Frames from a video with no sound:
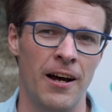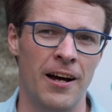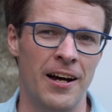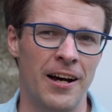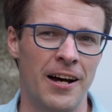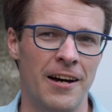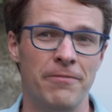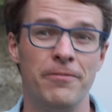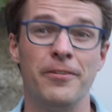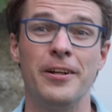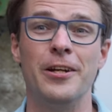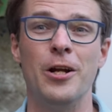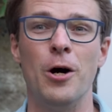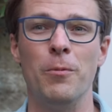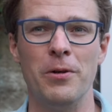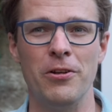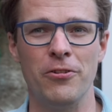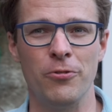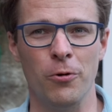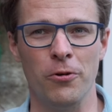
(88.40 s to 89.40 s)
uh, free and
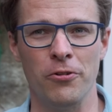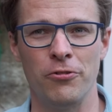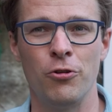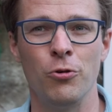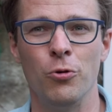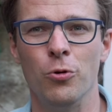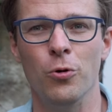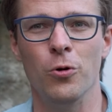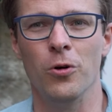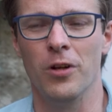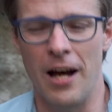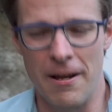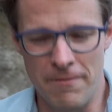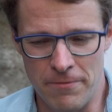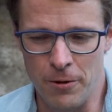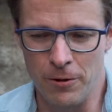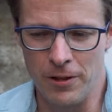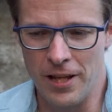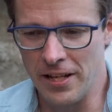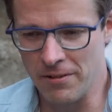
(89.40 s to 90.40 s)
open source tool, I
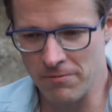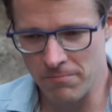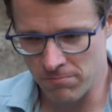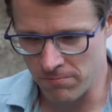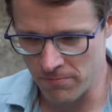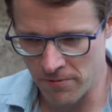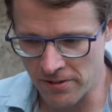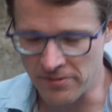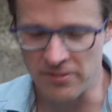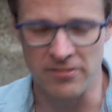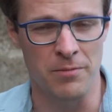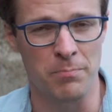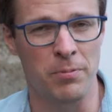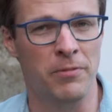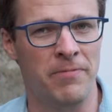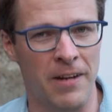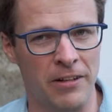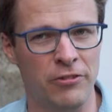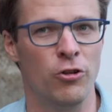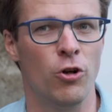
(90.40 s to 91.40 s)
feel like this is a
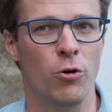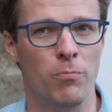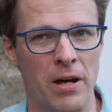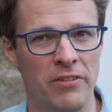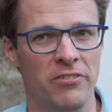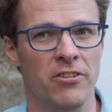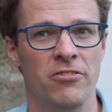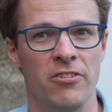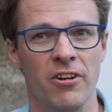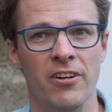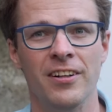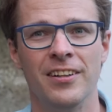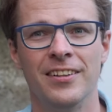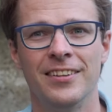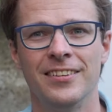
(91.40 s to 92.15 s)
professional messenger.